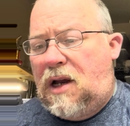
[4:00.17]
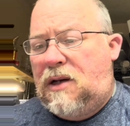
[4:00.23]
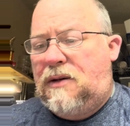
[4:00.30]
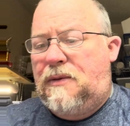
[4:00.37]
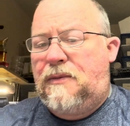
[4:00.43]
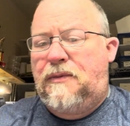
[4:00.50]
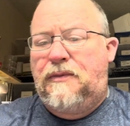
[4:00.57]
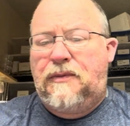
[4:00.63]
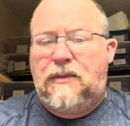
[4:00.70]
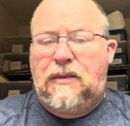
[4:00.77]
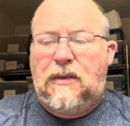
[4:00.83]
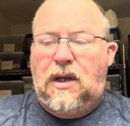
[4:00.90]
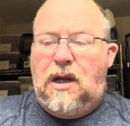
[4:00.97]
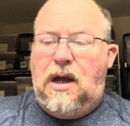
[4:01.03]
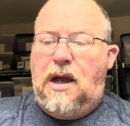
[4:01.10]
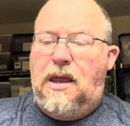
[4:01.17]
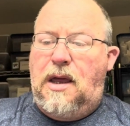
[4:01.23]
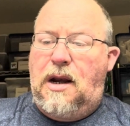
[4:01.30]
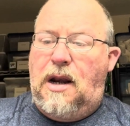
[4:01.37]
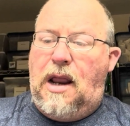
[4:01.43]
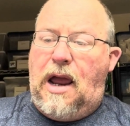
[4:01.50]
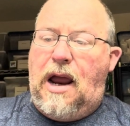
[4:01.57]
it. And
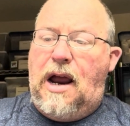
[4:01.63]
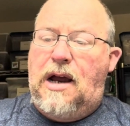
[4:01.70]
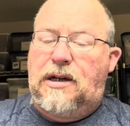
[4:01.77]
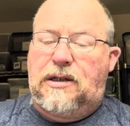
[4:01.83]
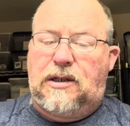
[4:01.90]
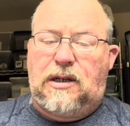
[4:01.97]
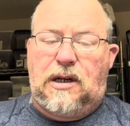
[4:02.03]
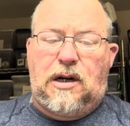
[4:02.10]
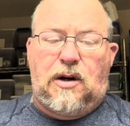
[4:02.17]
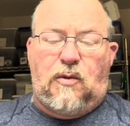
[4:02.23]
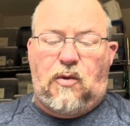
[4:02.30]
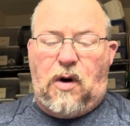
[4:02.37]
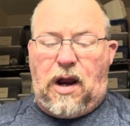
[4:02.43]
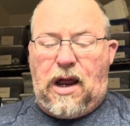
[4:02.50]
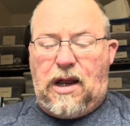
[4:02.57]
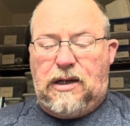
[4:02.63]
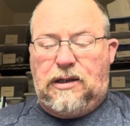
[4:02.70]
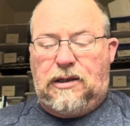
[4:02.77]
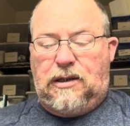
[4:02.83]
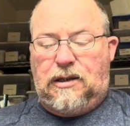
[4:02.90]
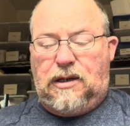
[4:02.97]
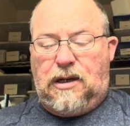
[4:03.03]
then last in the
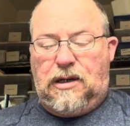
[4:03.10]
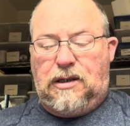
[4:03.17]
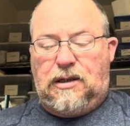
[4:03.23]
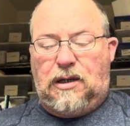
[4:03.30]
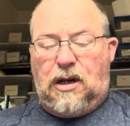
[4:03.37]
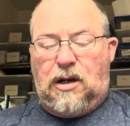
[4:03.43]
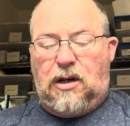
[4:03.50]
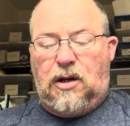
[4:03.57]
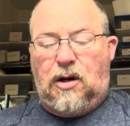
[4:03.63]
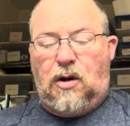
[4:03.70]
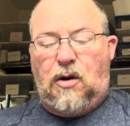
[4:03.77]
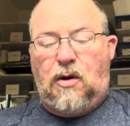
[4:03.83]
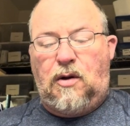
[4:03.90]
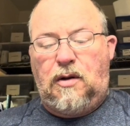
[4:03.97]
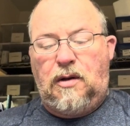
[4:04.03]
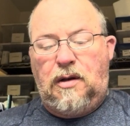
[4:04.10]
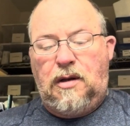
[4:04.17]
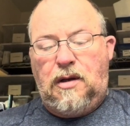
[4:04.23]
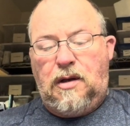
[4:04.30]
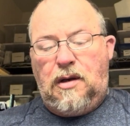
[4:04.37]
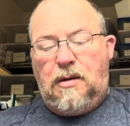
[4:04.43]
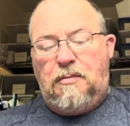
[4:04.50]
reds is a little
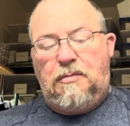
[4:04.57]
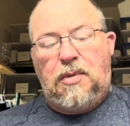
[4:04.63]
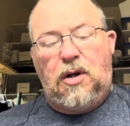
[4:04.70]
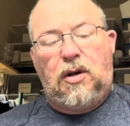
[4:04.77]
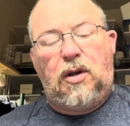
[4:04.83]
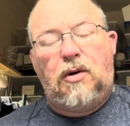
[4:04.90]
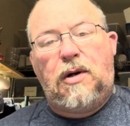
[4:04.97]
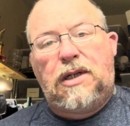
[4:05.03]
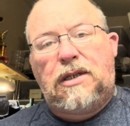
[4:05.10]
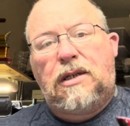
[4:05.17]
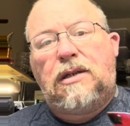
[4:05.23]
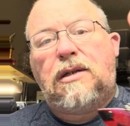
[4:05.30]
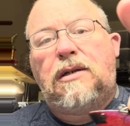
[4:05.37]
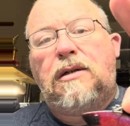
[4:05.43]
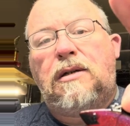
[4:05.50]
Bill Lewis.